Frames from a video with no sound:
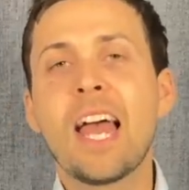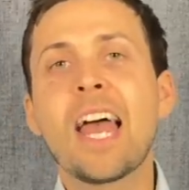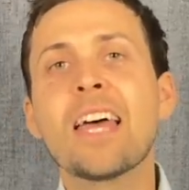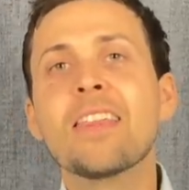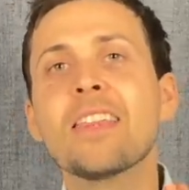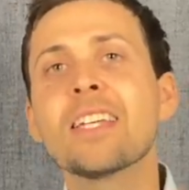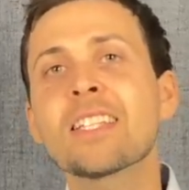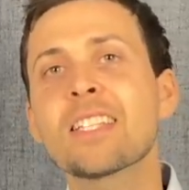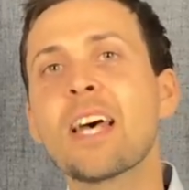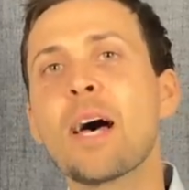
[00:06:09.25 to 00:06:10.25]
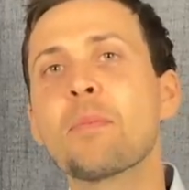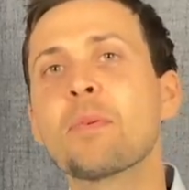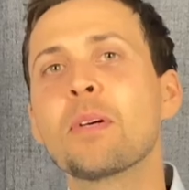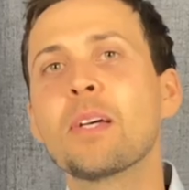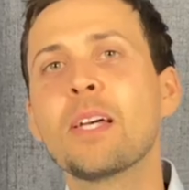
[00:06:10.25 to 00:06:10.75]
And this step
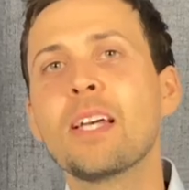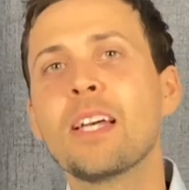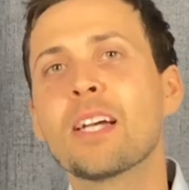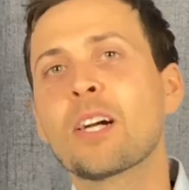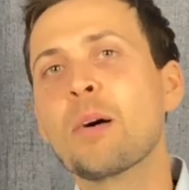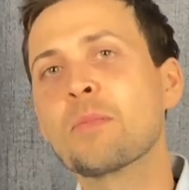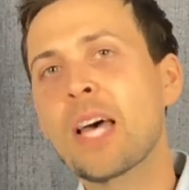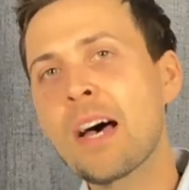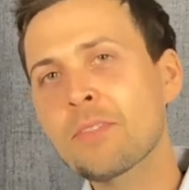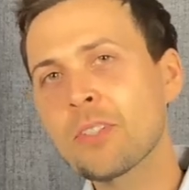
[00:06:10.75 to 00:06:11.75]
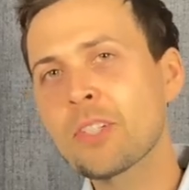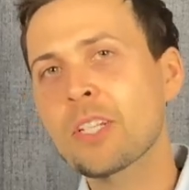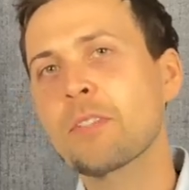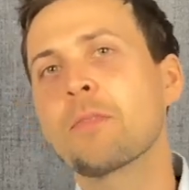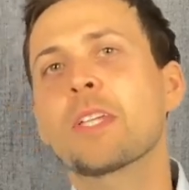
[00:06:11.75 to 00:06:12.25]
comes after
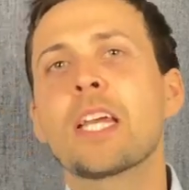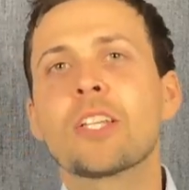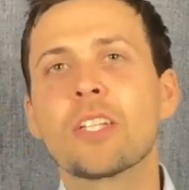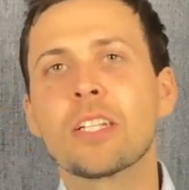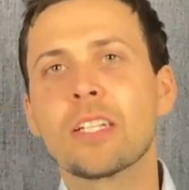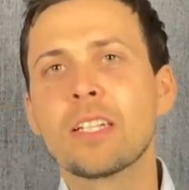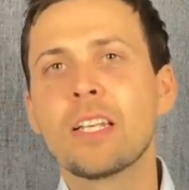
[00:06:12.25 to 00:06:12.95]
justification.